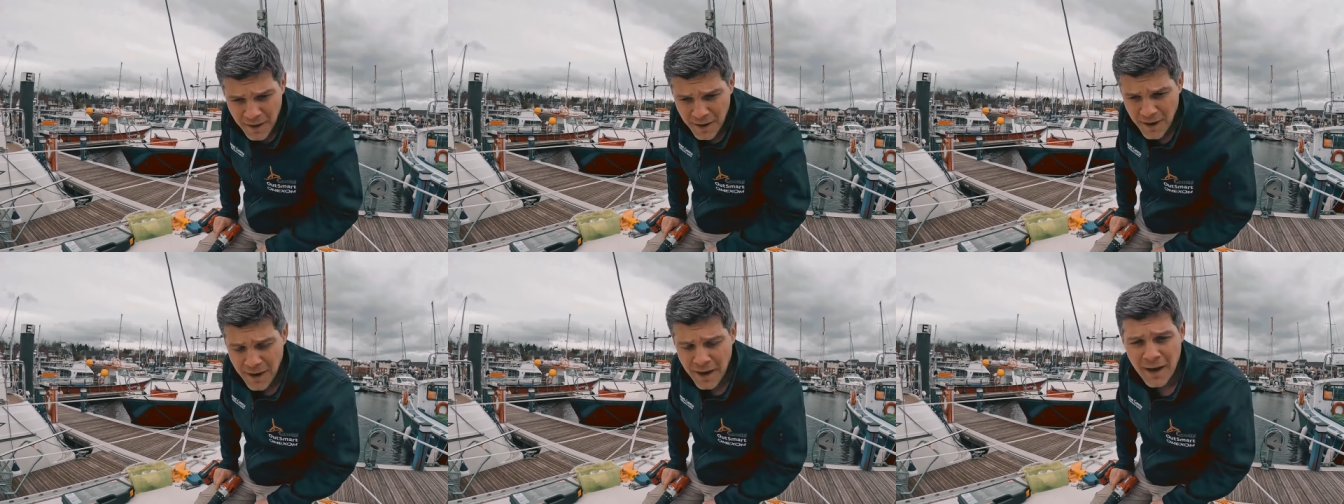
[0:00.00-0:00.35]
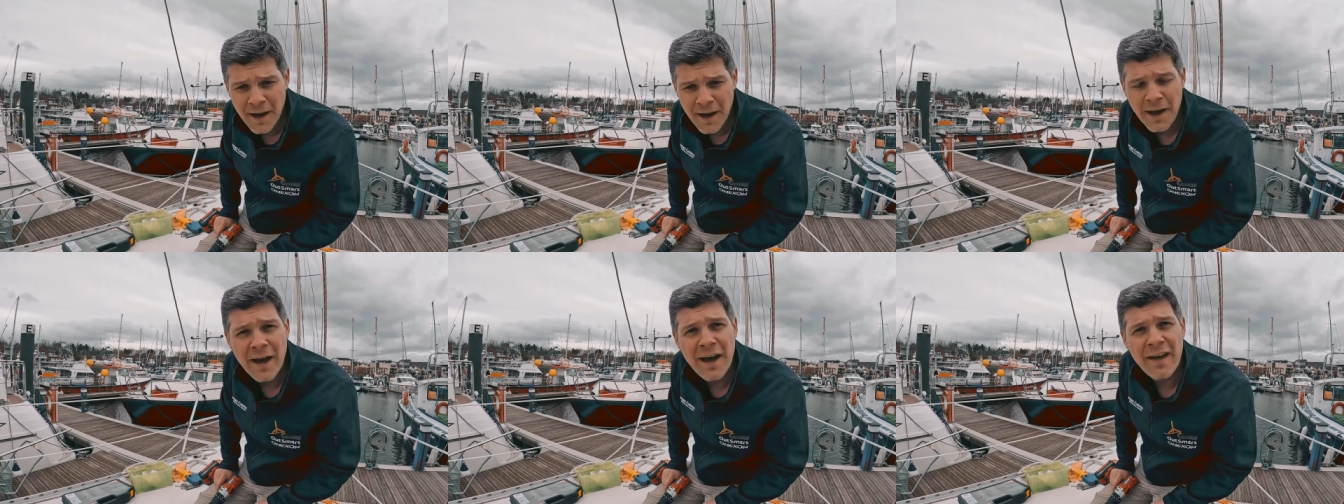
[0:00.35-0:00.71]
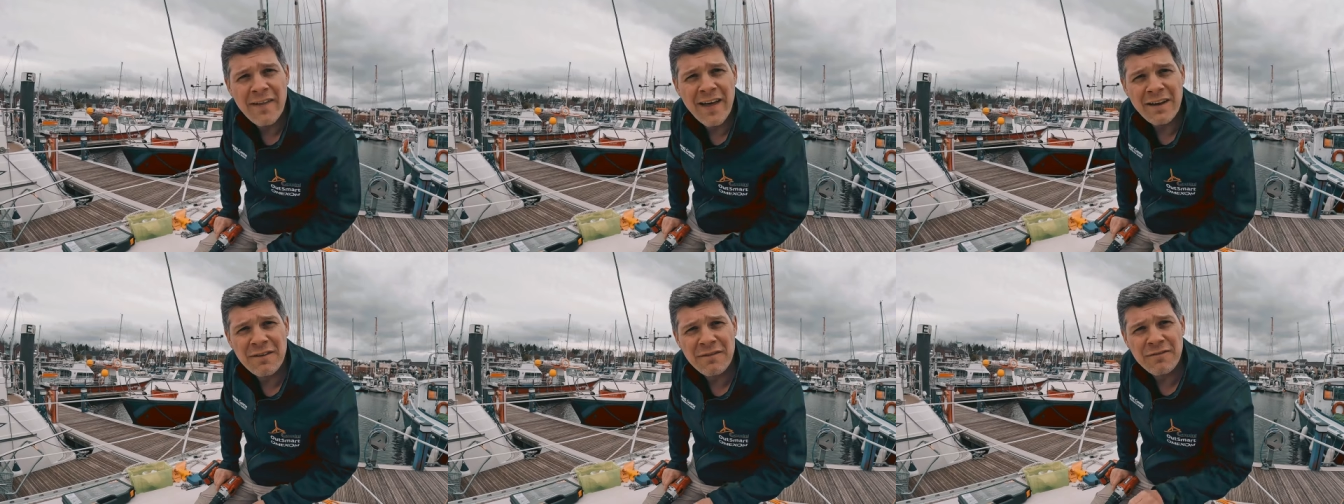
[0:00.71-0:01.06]
uh, and
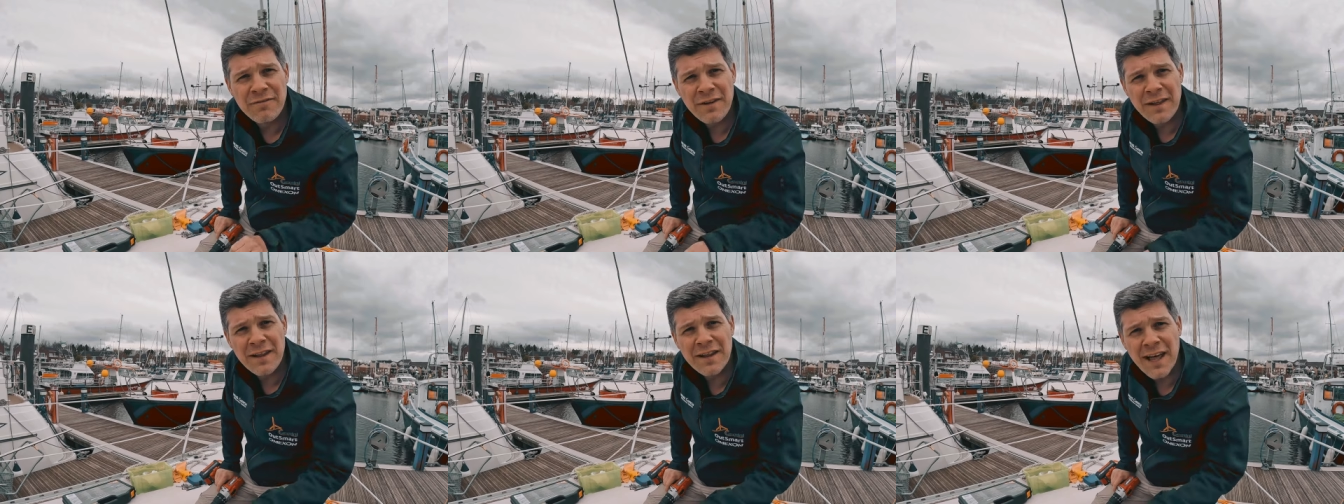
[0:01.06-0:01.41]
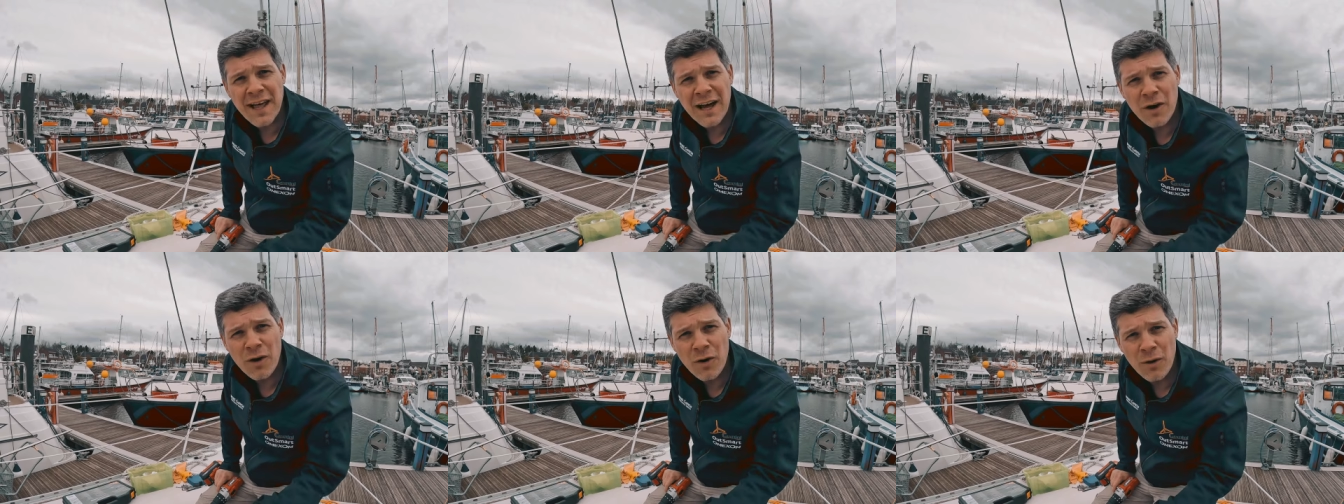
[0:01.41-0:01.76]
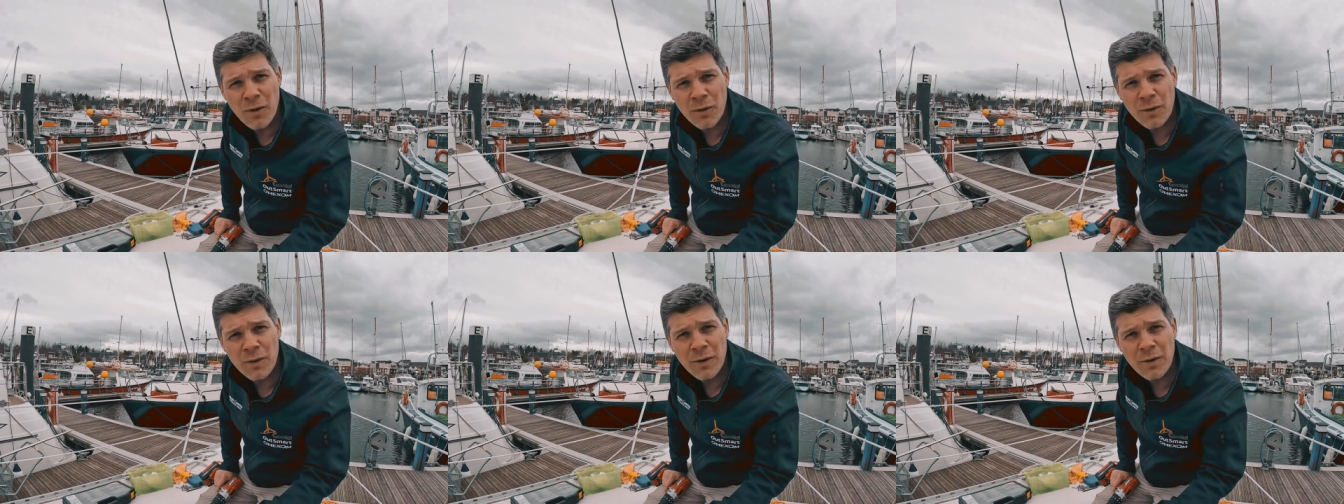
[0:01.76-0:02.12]
then fill that
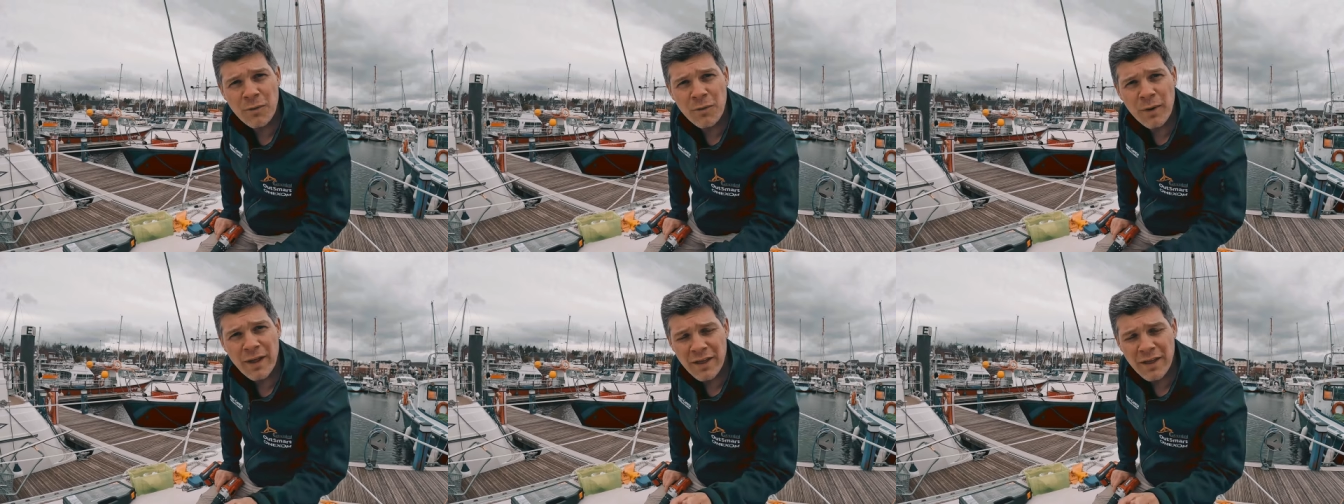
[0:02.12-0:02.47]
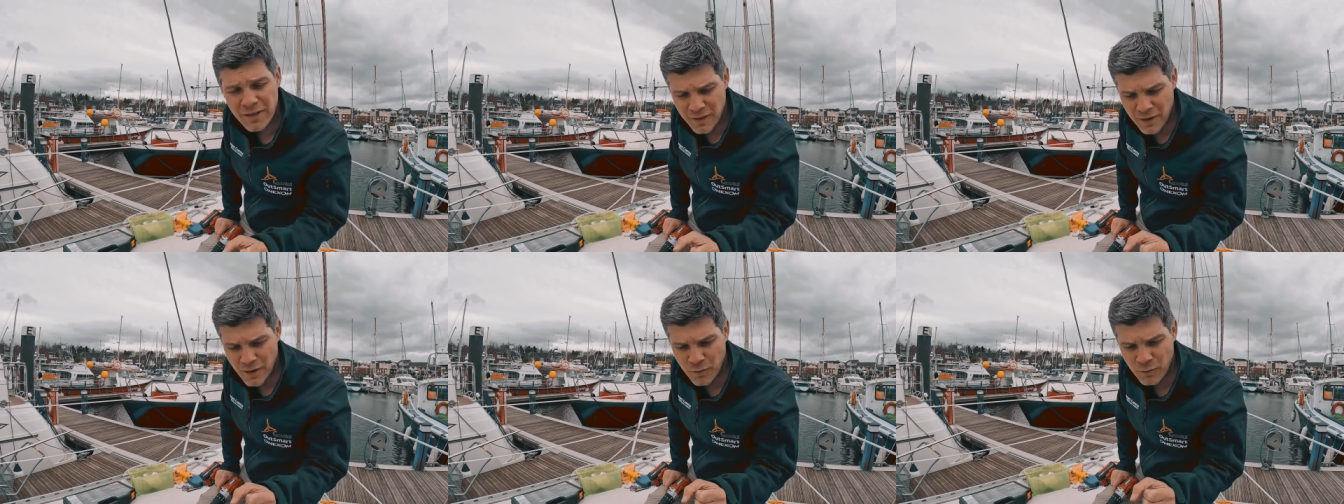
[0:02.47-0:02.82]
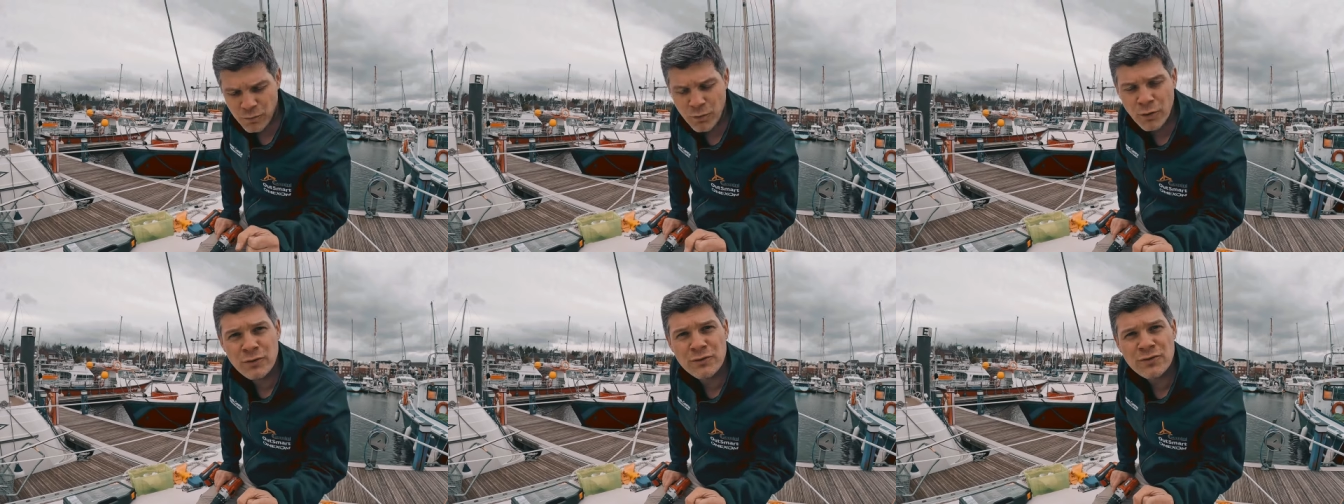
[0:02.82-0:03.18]
hole with a
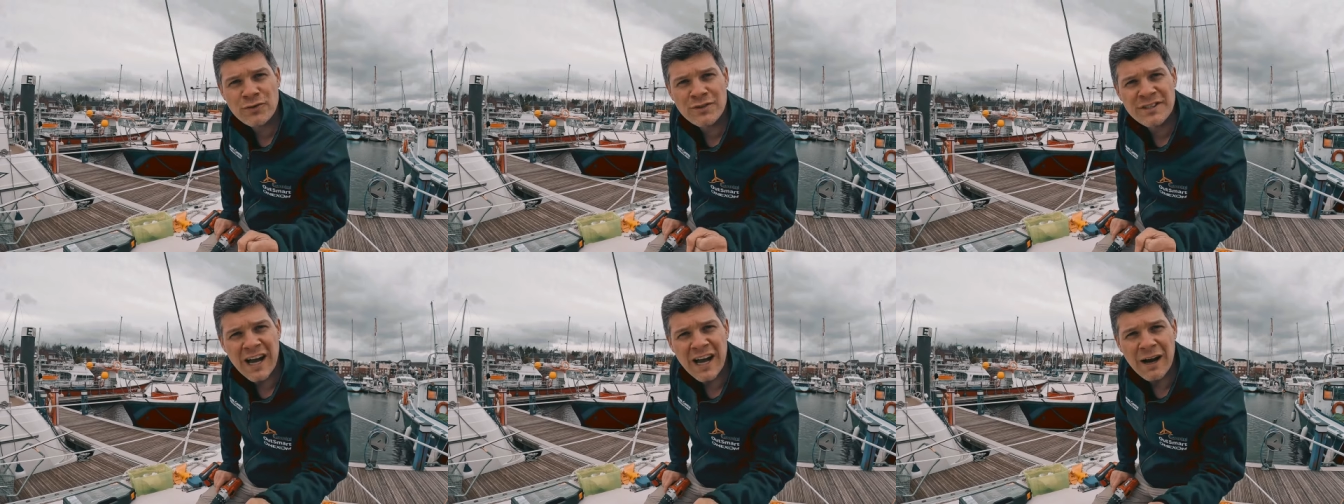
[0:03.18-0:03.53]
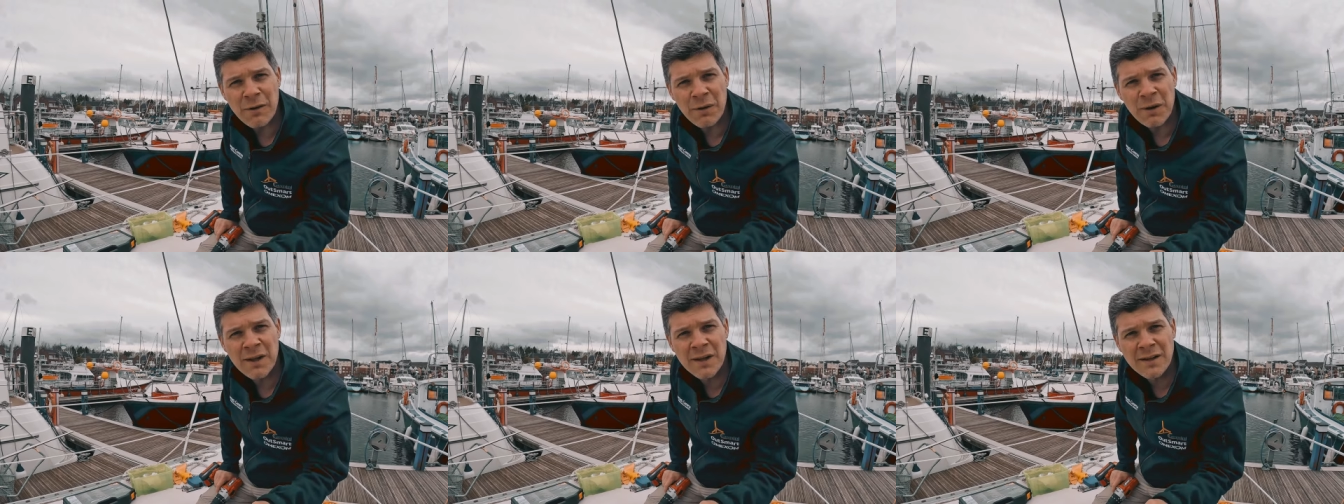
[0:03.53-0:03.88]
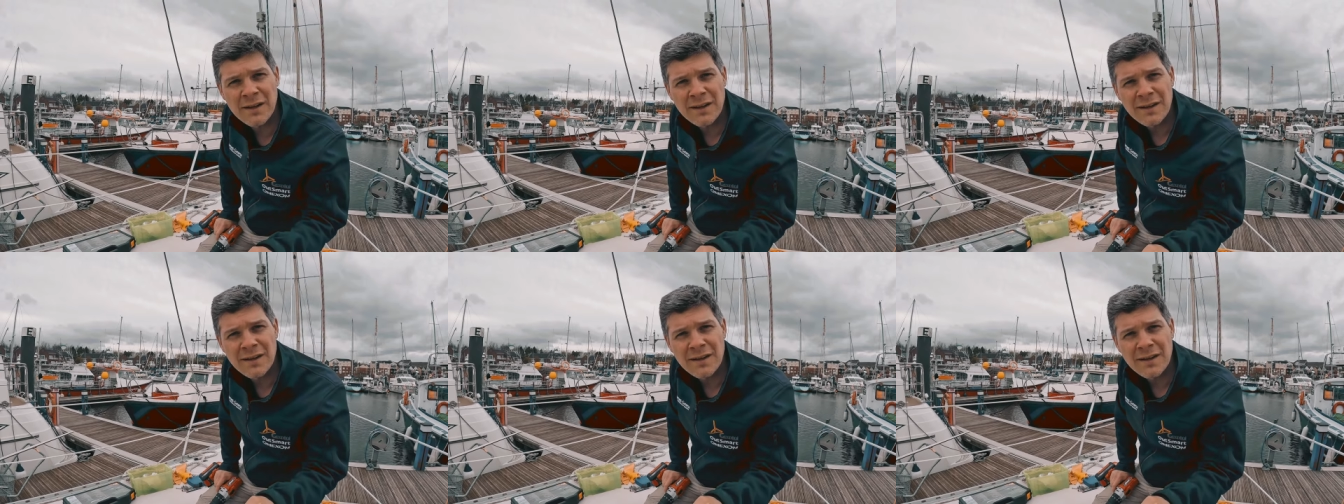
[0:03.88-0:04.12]
wooden dowel